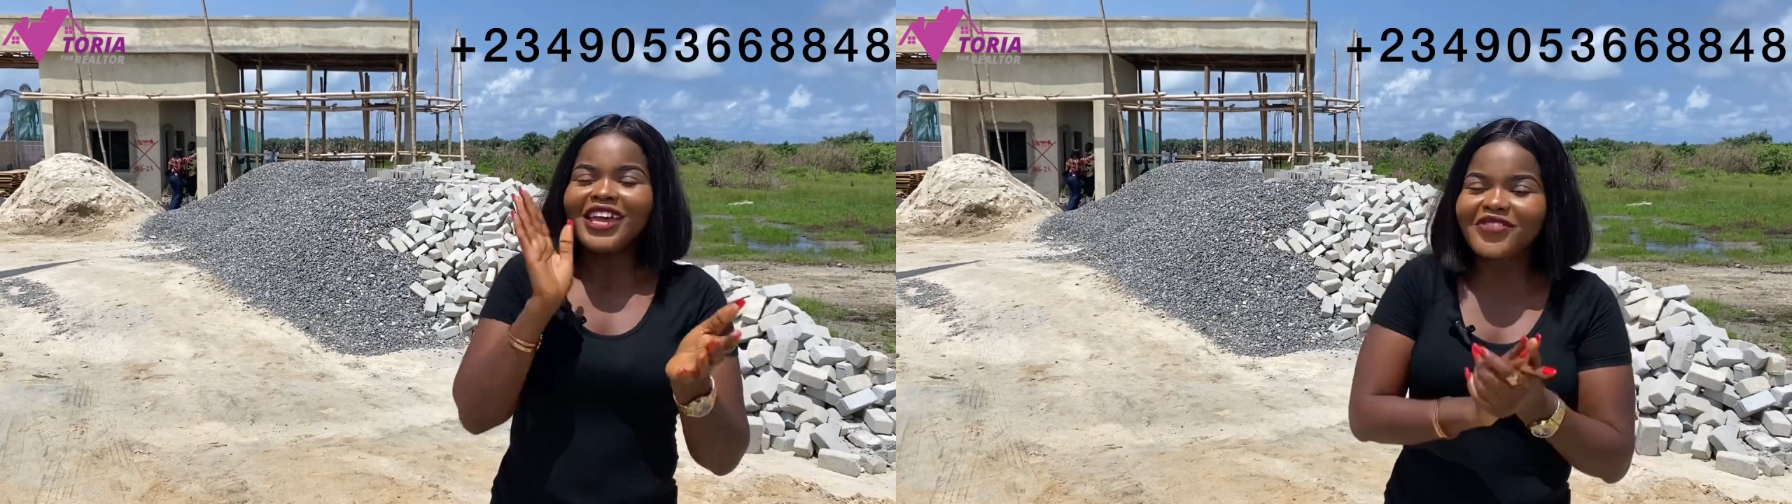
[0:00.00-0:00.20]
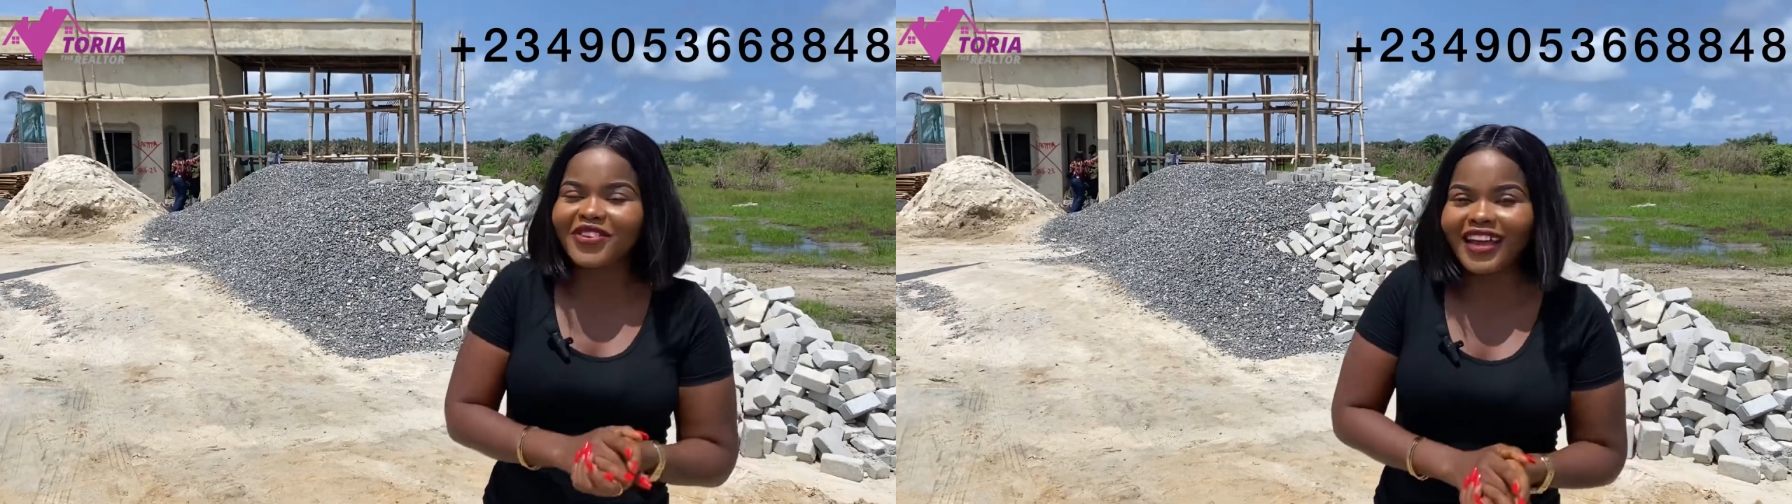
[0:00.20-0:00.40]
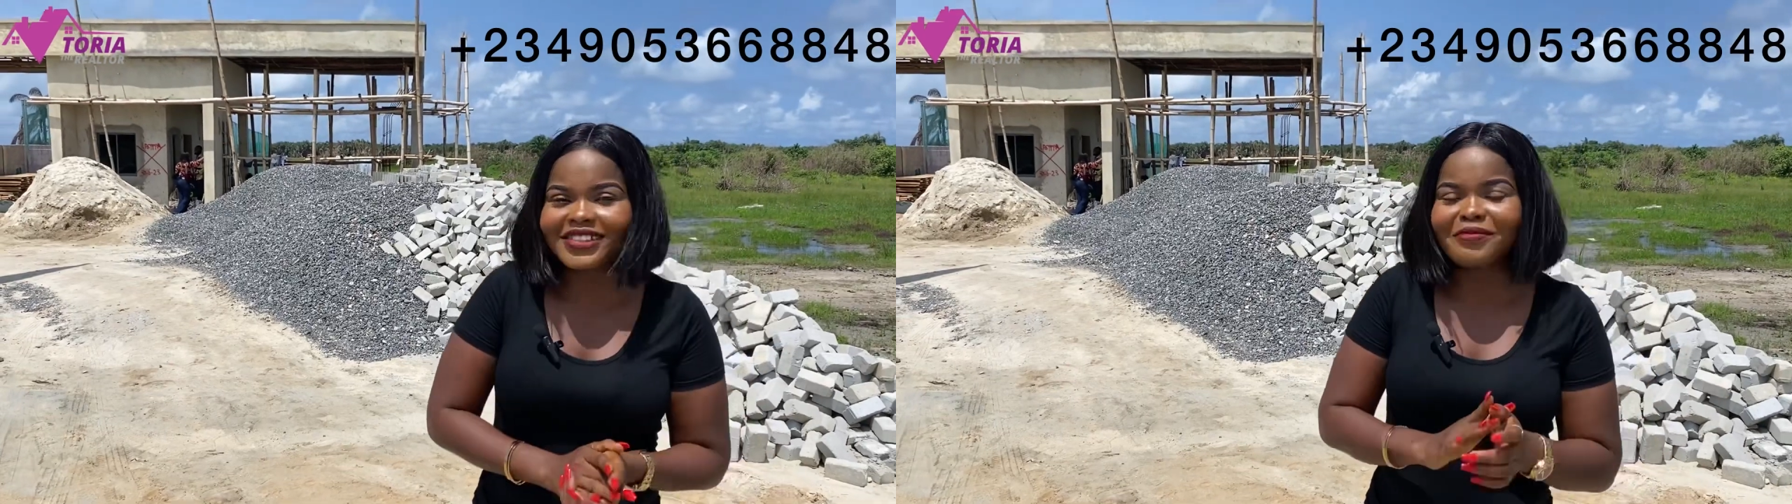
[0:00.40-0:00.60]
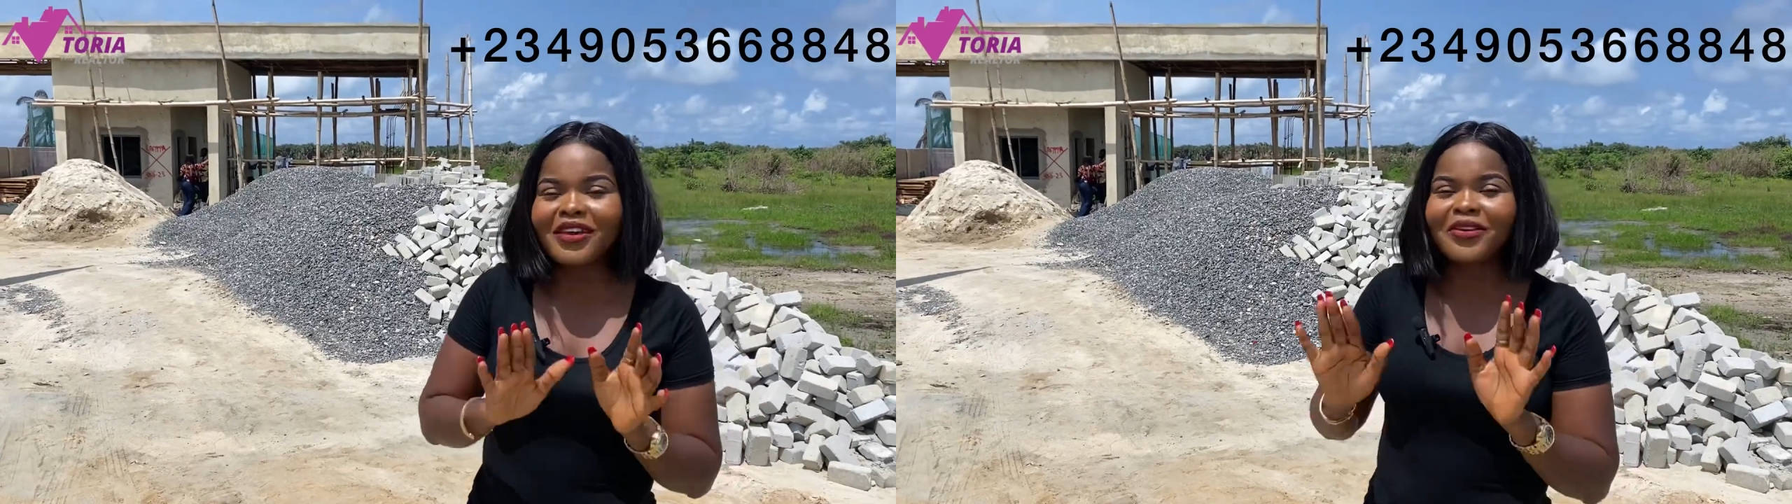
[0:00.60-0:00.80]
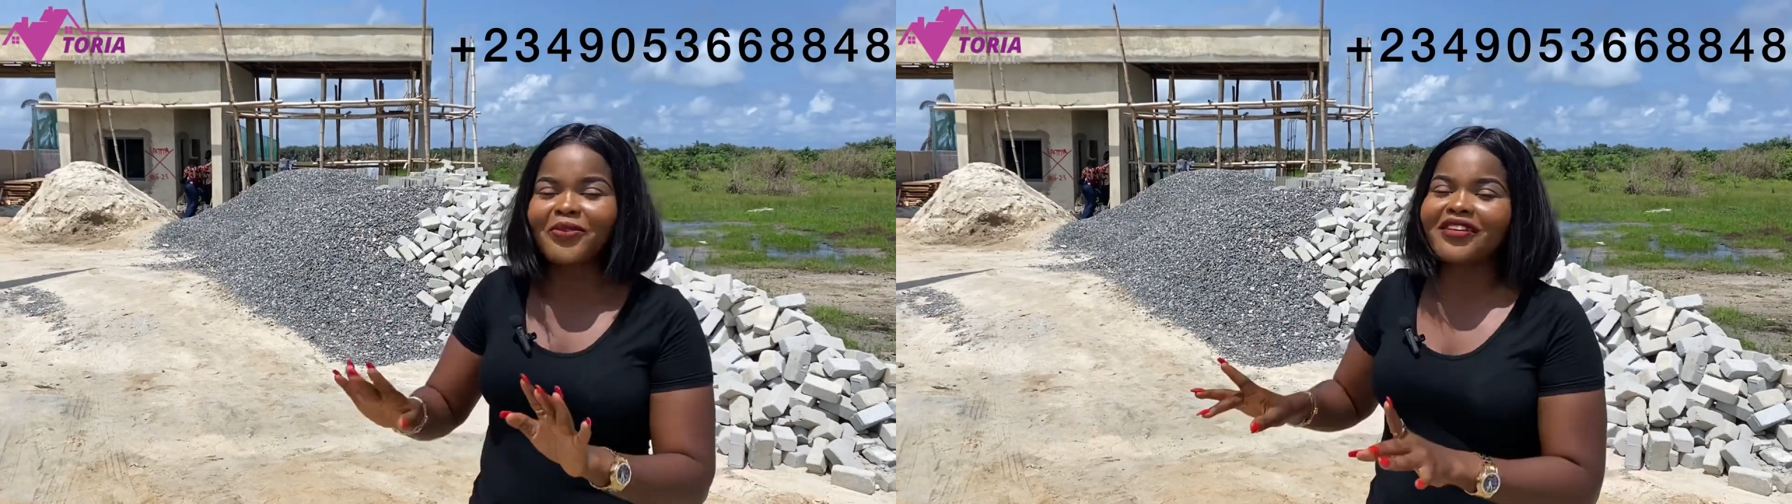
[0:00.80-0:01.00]
if you'd like to
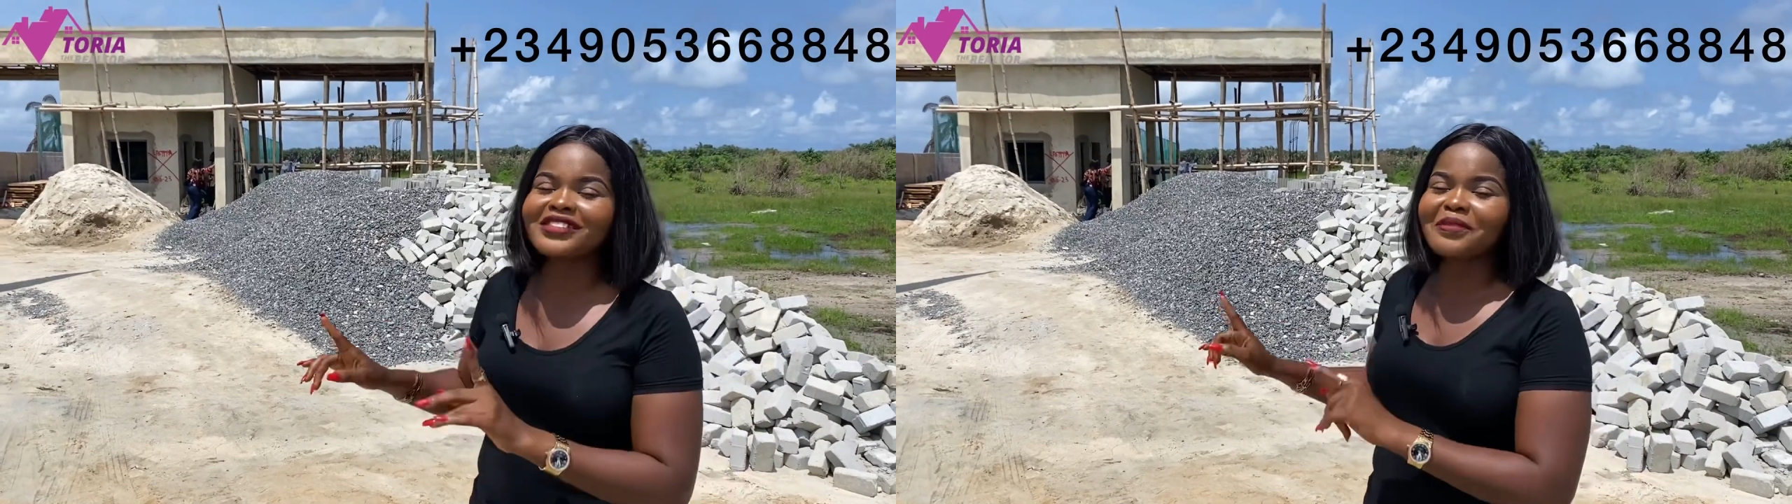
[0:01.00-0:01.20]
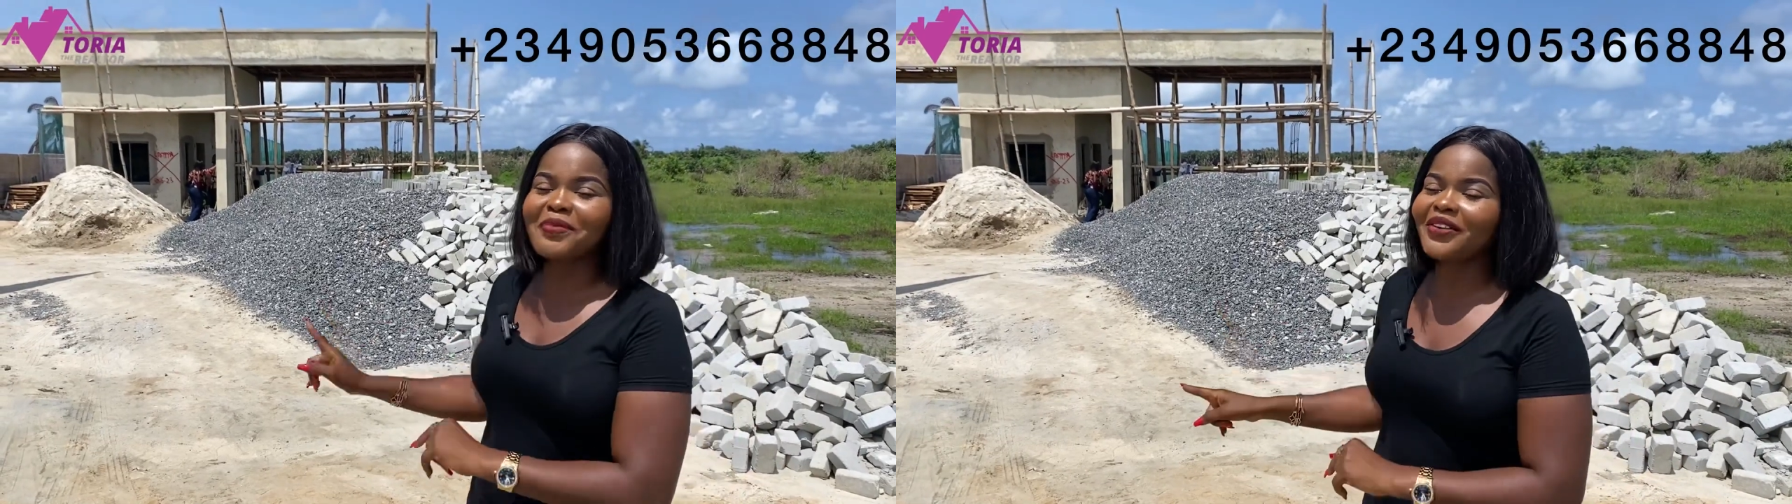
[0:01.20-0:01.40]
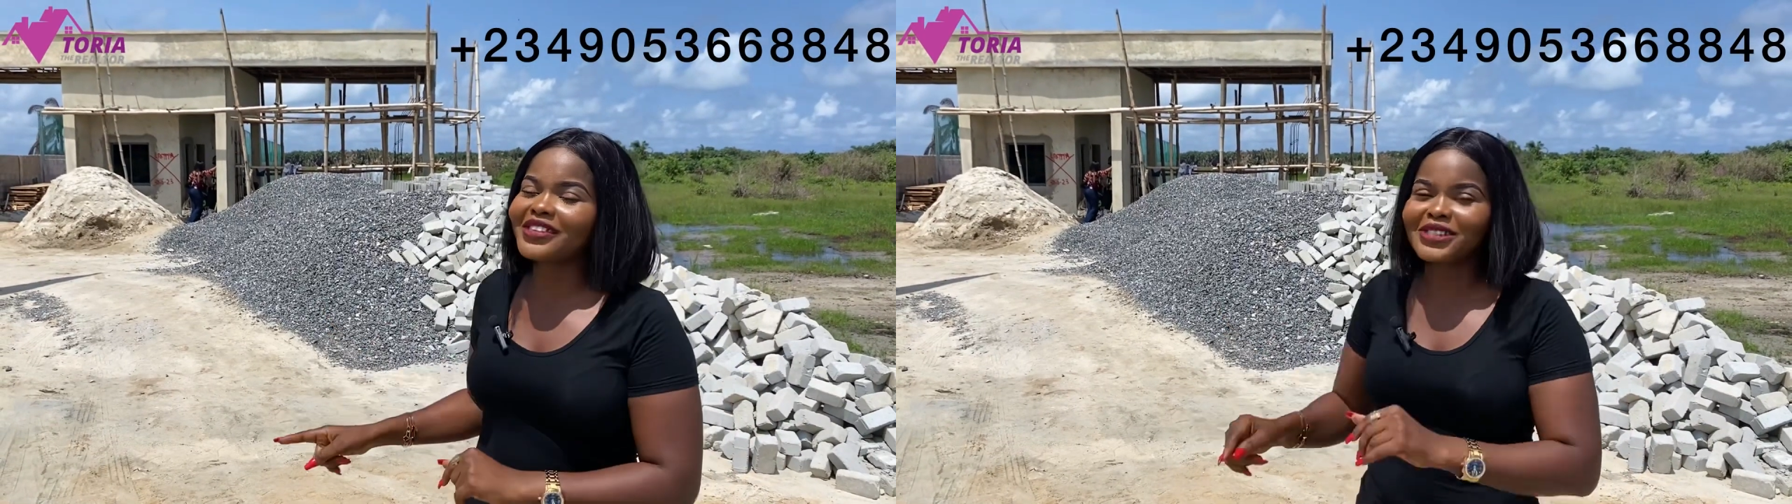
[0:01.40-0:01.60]
make inquiries about